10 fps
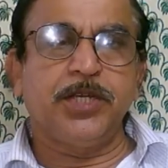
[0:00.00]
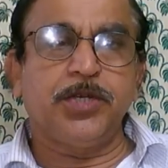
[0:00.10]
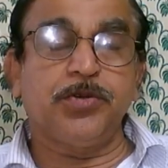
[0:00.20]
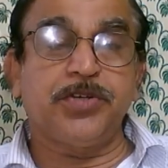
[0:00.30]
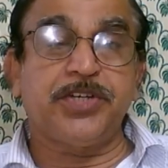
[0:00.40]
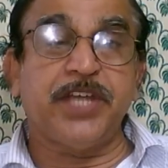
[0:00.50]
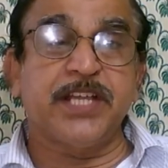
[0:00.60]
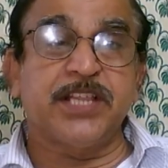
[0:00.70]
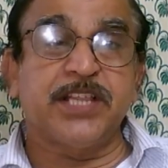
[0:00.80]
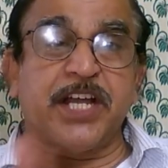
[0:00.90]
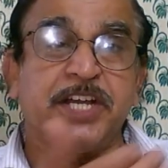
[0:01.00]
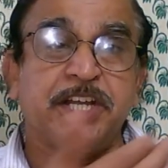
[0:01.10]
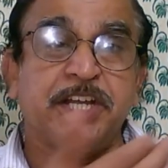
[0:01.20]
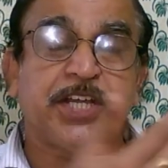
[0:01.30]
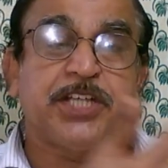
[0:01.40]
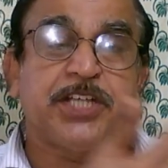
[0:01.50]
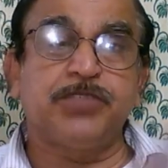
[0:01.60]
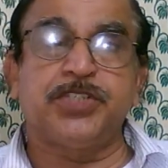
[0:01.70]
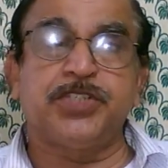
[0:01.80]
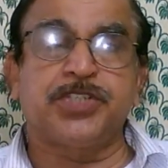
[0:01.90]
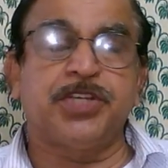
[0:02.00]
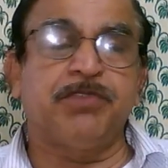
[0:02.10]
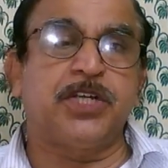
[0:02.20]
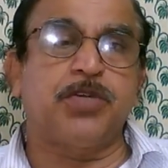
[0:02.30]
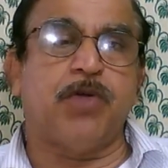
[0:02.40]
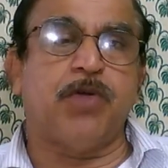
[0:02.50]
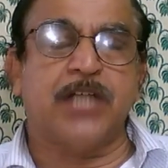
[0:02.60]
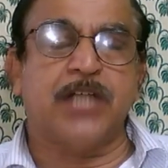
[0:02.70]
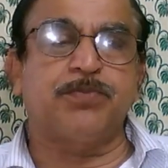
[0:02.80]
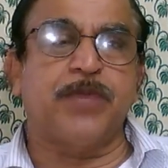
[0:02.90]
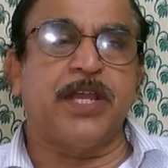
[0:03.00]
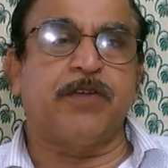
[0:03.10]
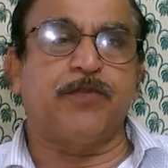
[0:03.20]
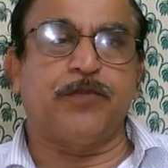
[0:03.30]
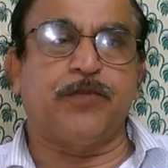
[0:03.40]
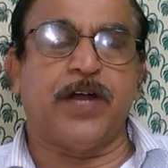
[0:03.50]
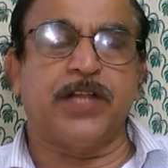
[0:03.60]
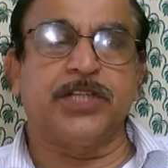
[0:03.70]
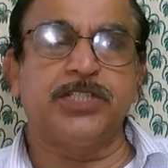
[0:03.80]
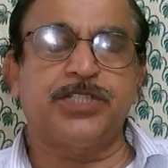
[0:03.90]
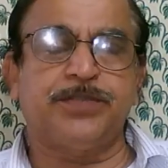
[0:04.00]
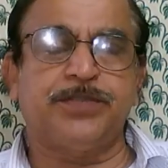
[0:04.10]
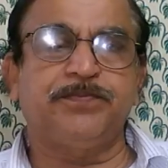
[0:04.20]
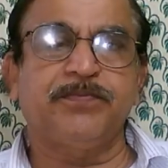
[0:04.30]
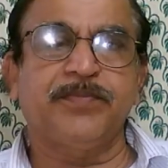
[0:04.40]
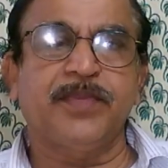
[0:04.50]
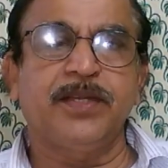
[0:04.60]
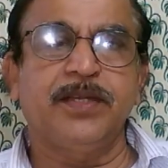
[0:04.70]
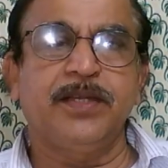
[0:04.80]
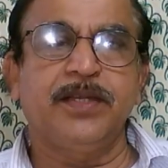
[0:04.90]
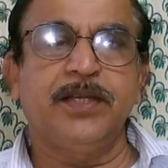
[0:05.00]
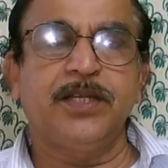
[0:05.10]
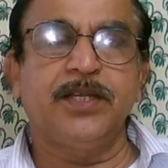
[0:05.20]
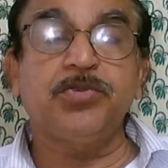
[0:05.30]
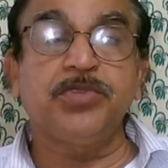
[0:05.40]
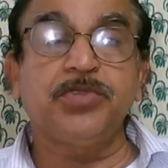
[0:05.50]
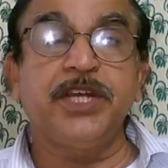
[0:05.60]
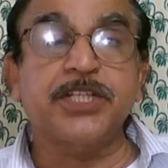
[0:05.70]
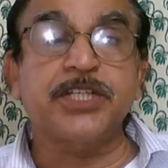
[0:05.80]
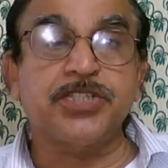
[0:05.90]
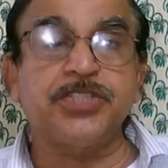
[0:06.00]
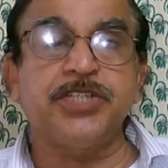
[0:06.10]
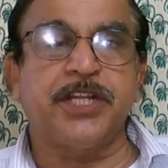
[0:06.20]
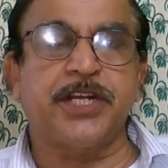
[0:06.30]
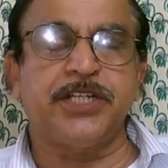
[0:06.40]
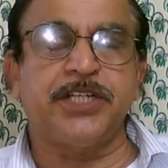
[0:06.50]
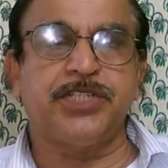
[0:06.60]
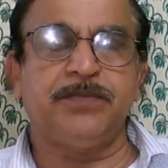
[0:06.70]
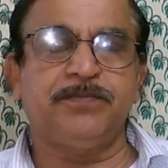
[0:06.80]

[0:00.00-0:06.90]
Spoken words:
to take the heritage which is given to us by our forefathers to the next generation.